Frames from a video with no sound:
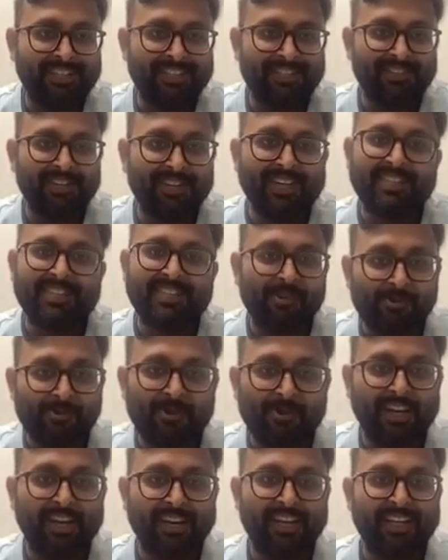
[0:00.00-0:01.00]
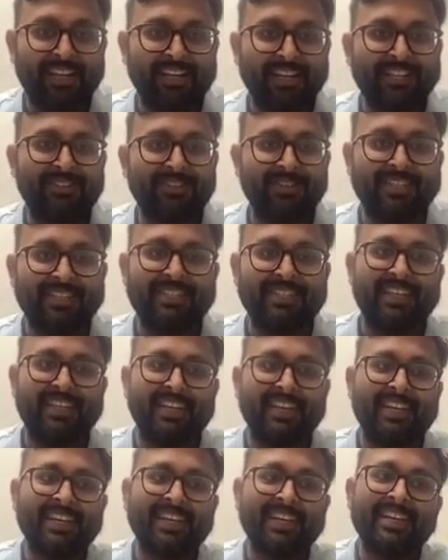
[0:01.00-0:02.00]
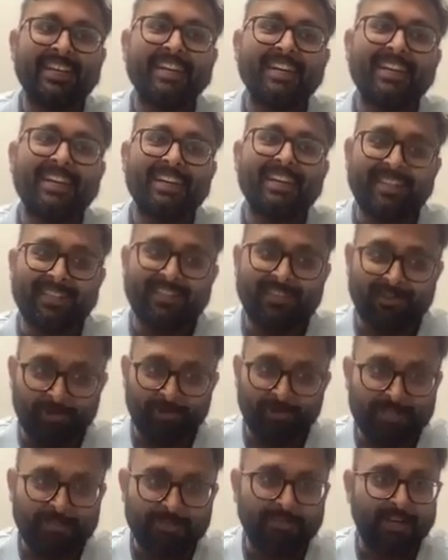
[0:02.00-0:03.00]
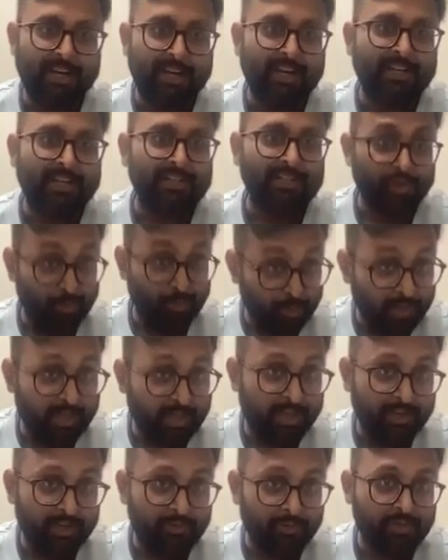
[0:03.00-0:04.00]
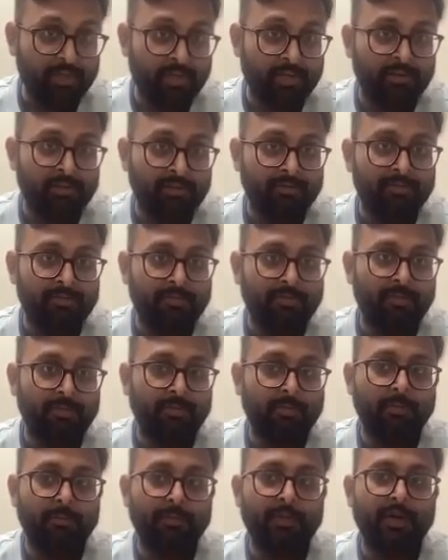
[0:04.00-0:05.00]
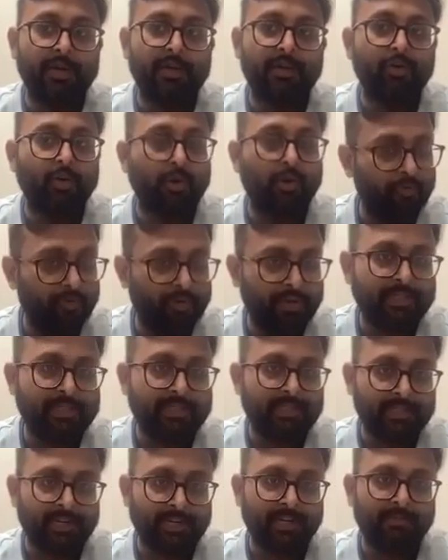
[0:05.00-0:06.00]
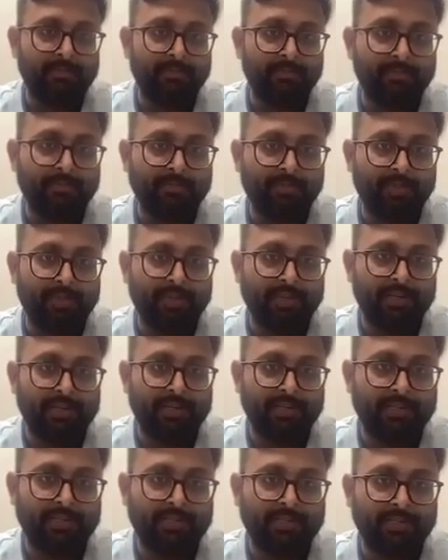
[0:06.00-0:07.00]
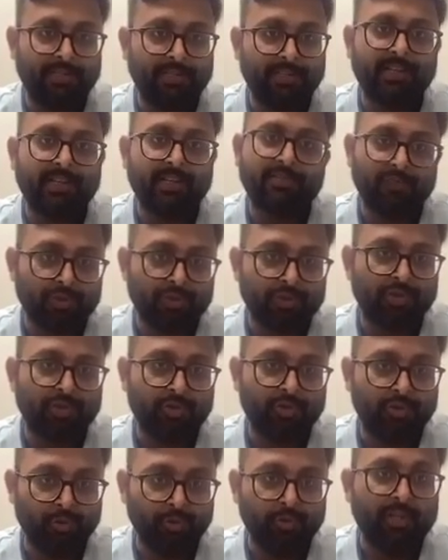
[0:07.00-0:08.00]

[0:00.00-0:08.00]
So aisa ho. Isliye group banana zaruri hai udhar, but don't waste time. That is for sure.